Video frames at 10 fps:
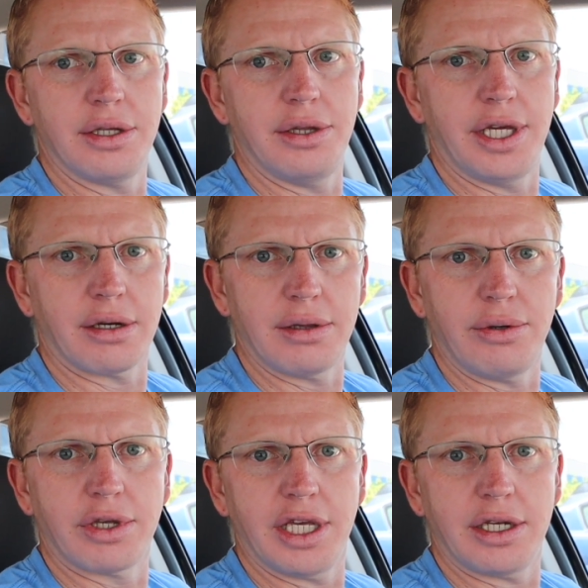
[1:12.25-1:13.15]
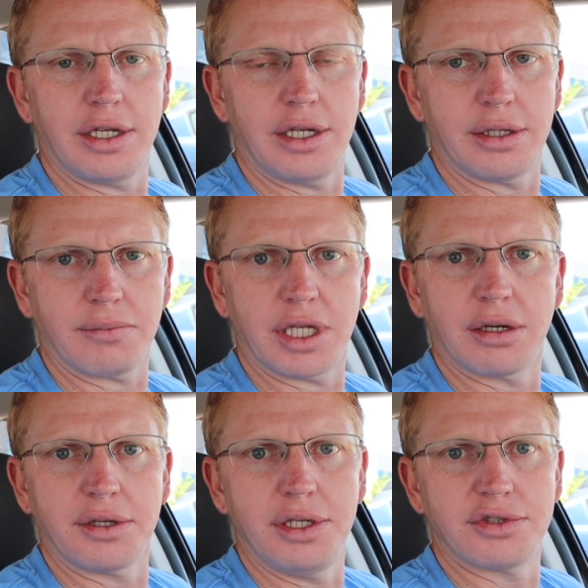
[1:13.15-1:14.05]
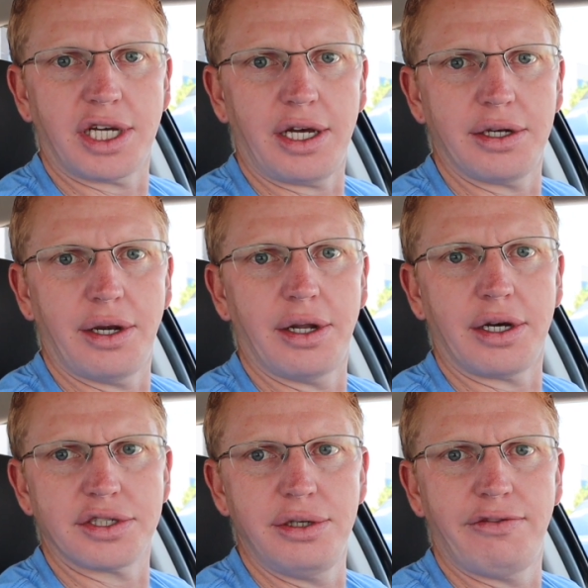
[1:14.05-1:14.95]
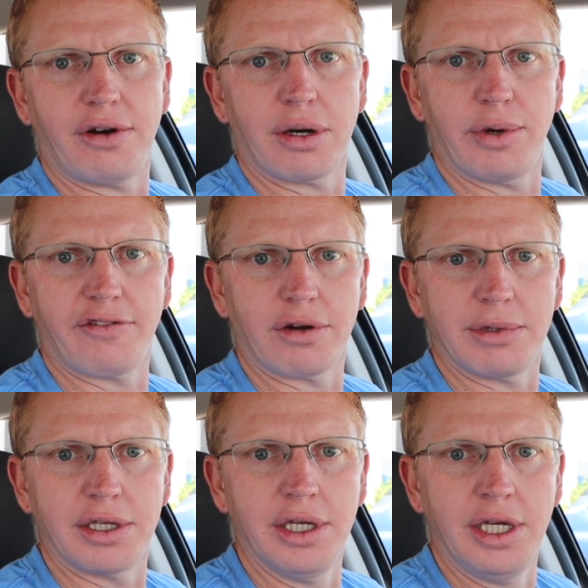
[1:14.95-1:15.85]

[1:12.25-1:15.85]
they are located here in Utah, not too far away from me.